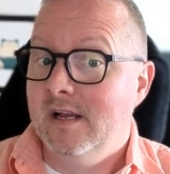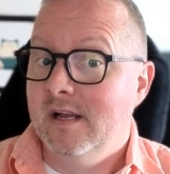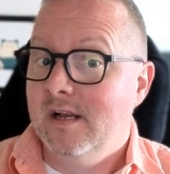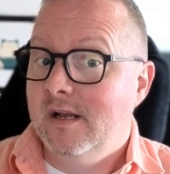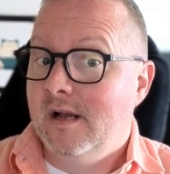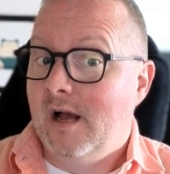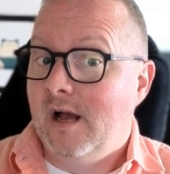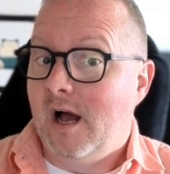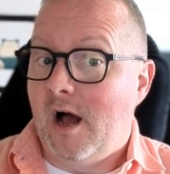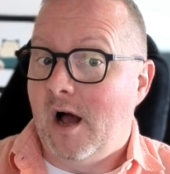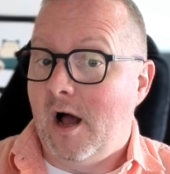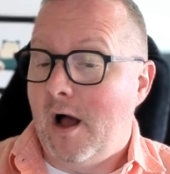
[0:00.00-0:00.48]

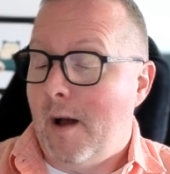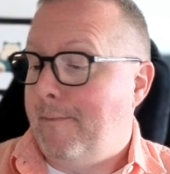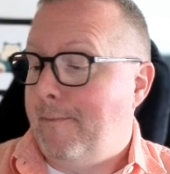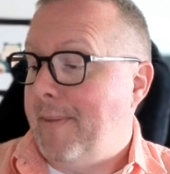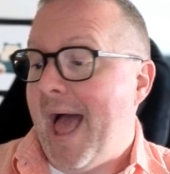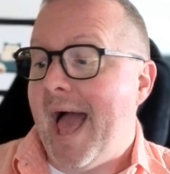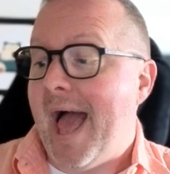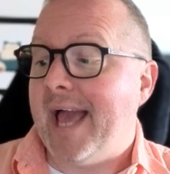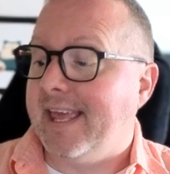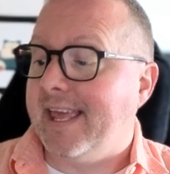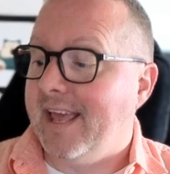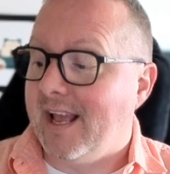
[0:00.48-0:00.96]
a
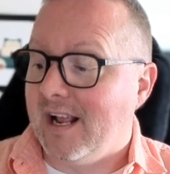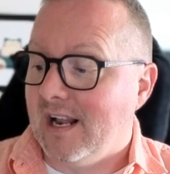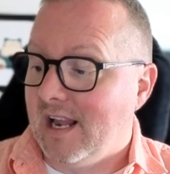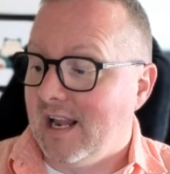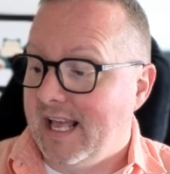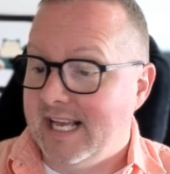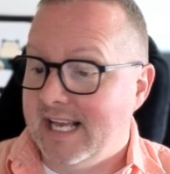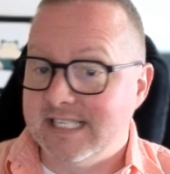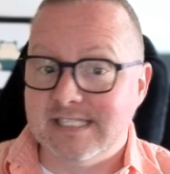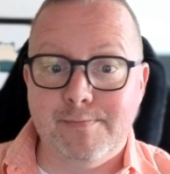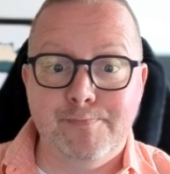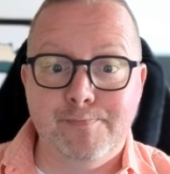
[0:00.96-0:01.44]
packing
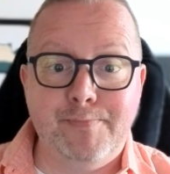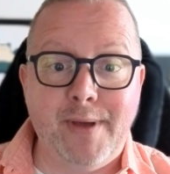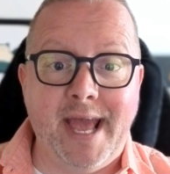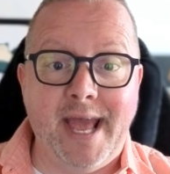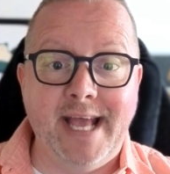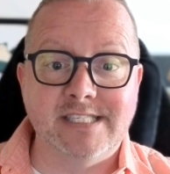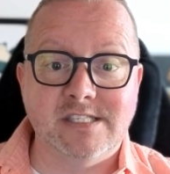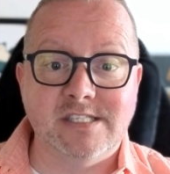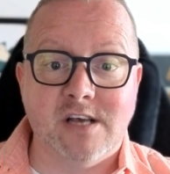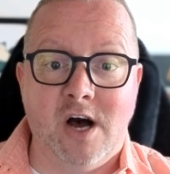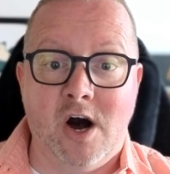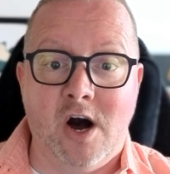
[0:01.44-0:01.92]
list based
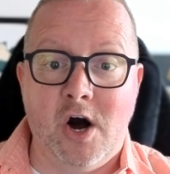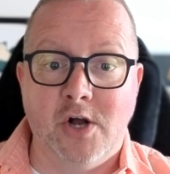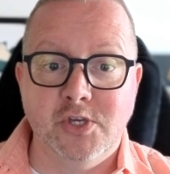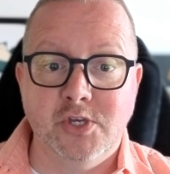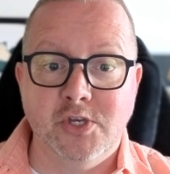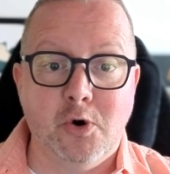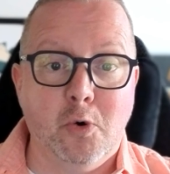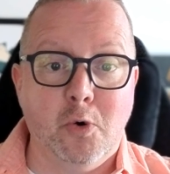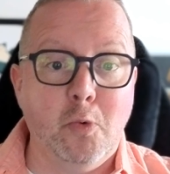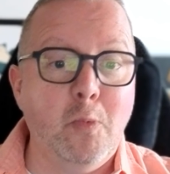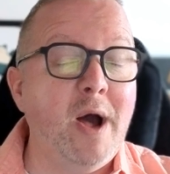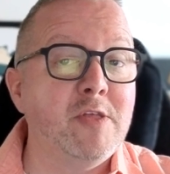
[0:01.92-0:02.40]
on your
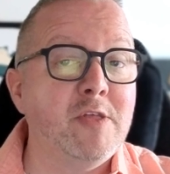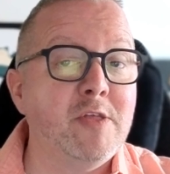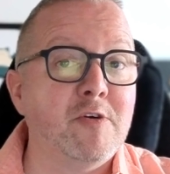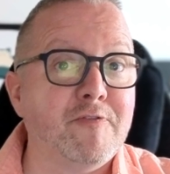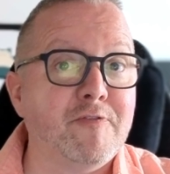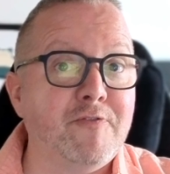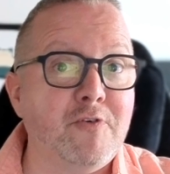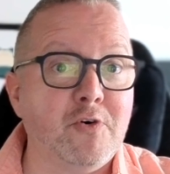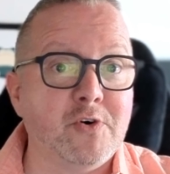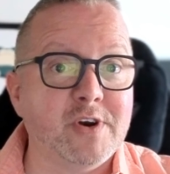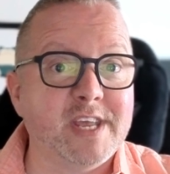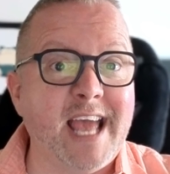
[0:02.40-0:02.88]
weather
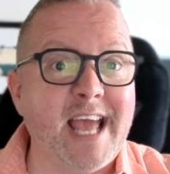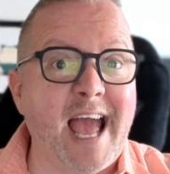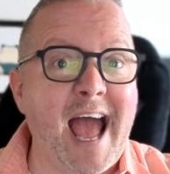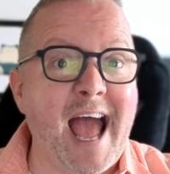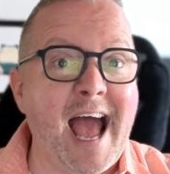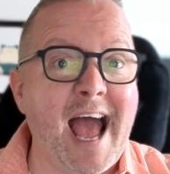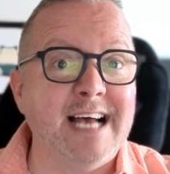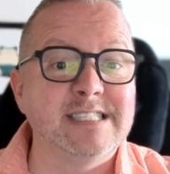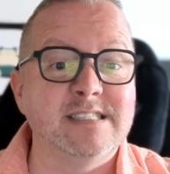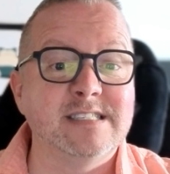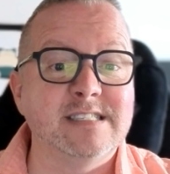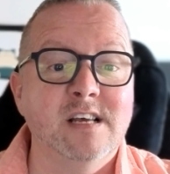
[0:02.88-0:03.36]

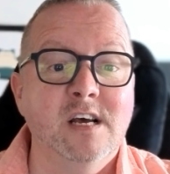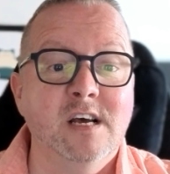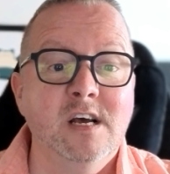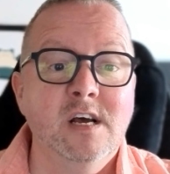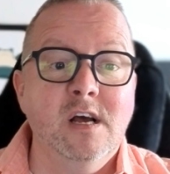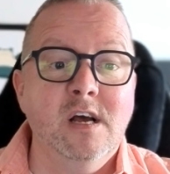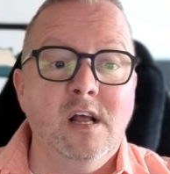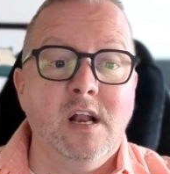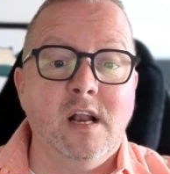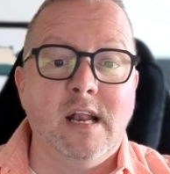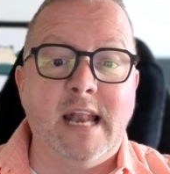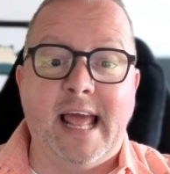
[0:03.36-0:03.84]
forecast,
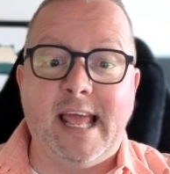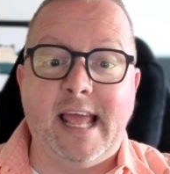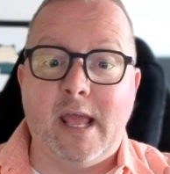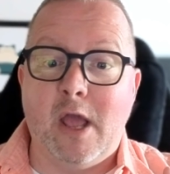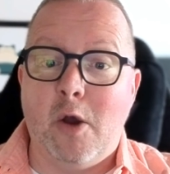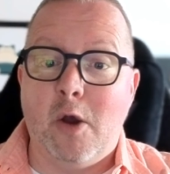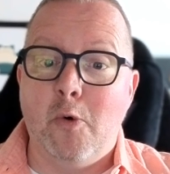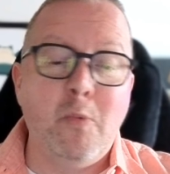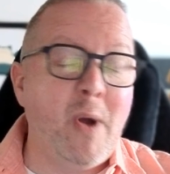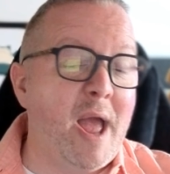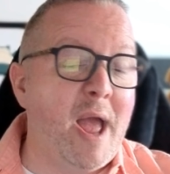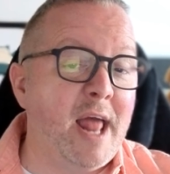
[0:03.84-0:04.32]
like
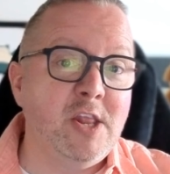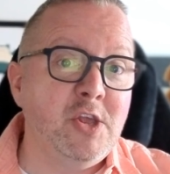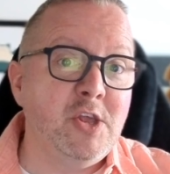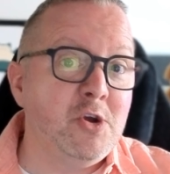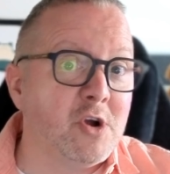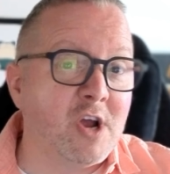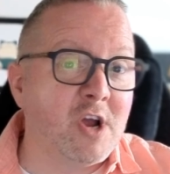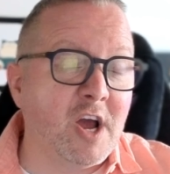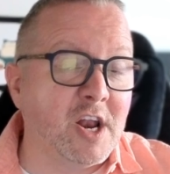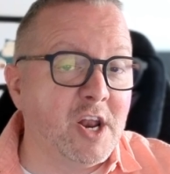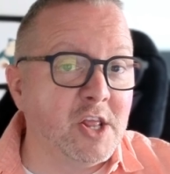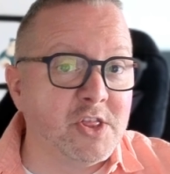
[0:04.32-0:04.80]
when you're gonna
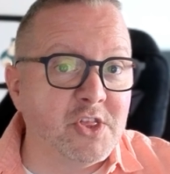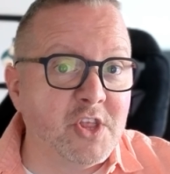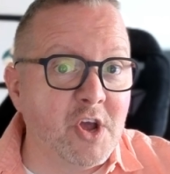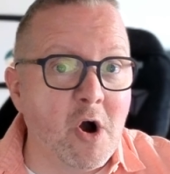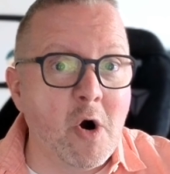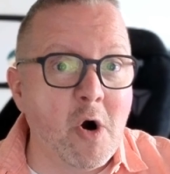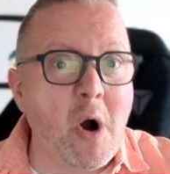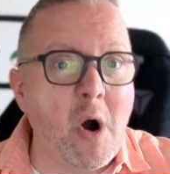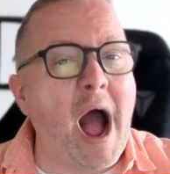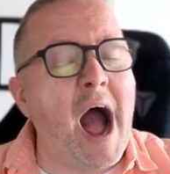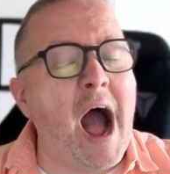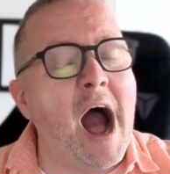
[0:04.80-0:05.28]
do,
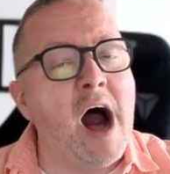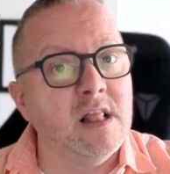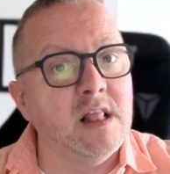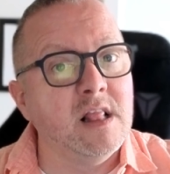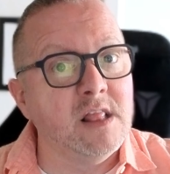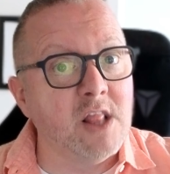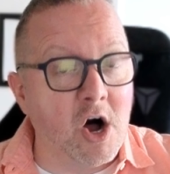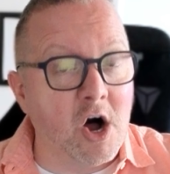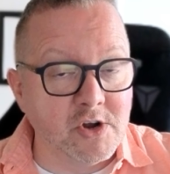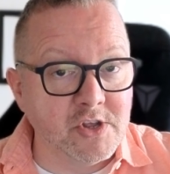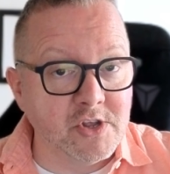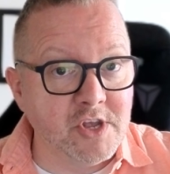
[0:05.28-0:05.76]
how long
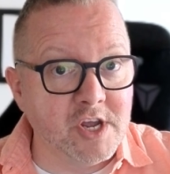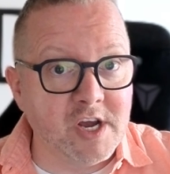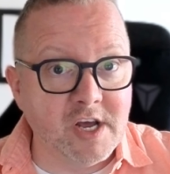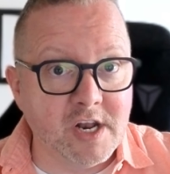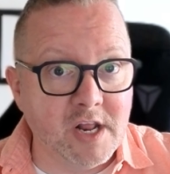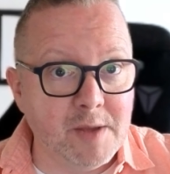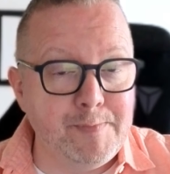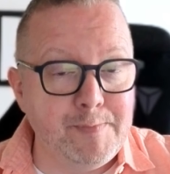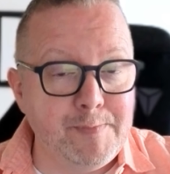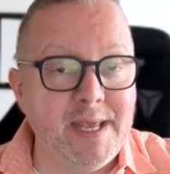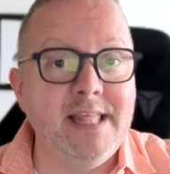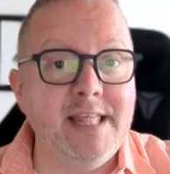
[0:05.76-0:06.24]
you're gonna
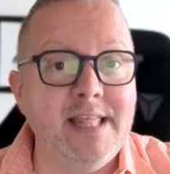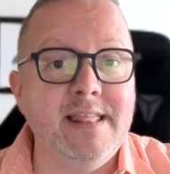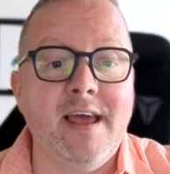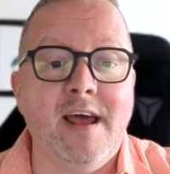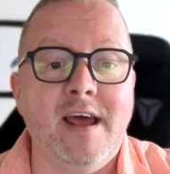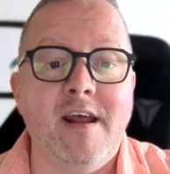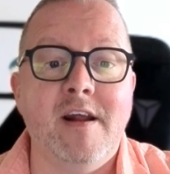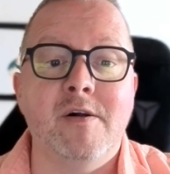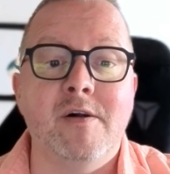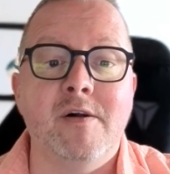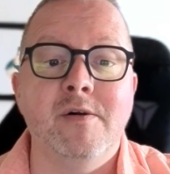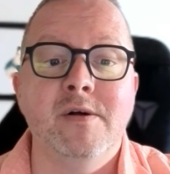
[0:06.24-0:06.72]
be
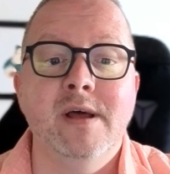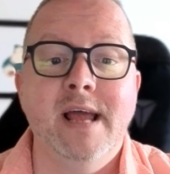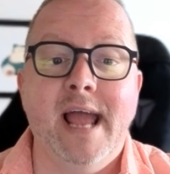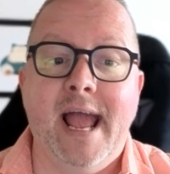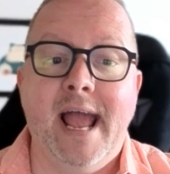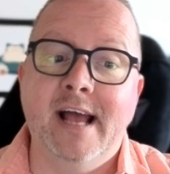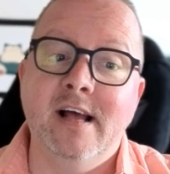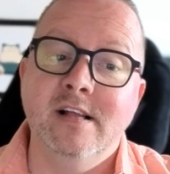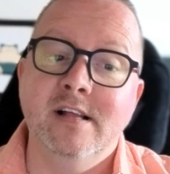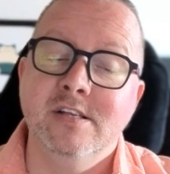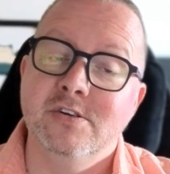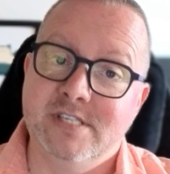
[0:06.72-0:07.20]
there, and
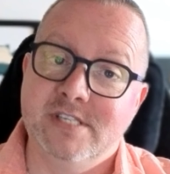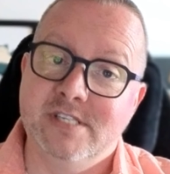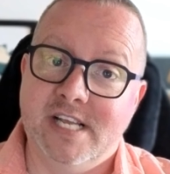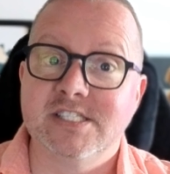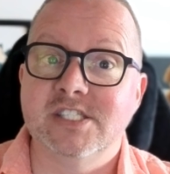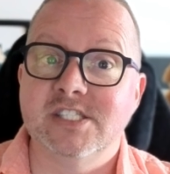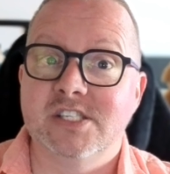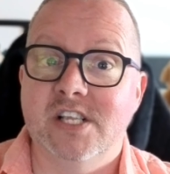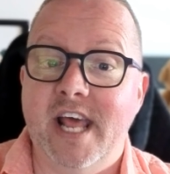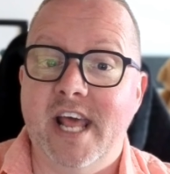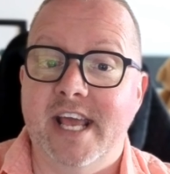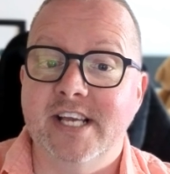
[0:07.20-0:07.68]
your
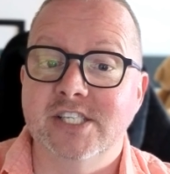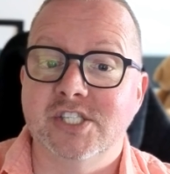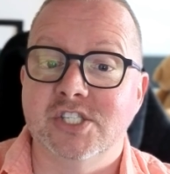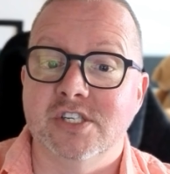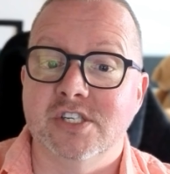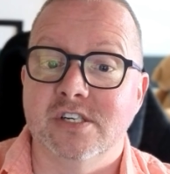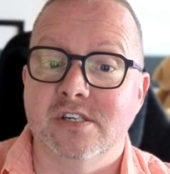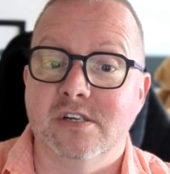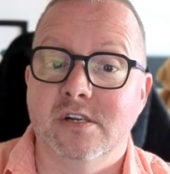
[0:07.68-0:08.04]
destination.